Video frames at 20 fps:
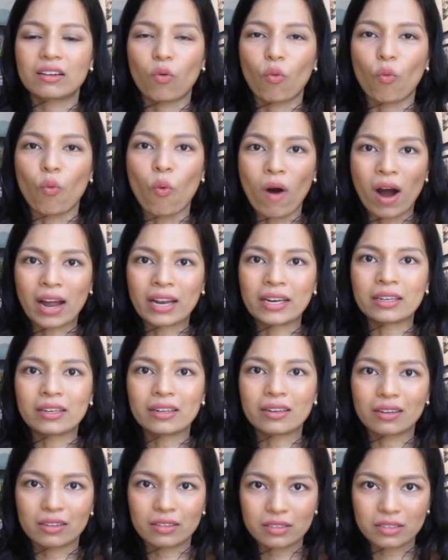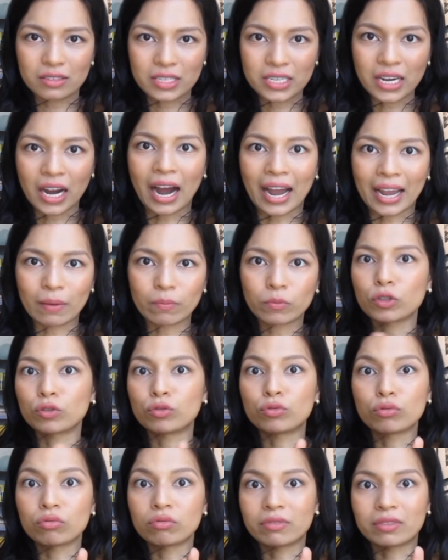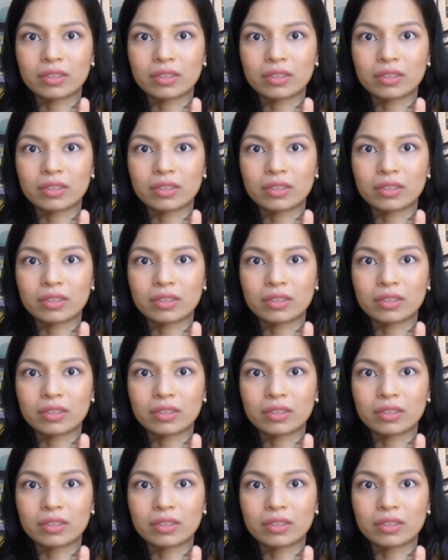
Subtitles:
one time to do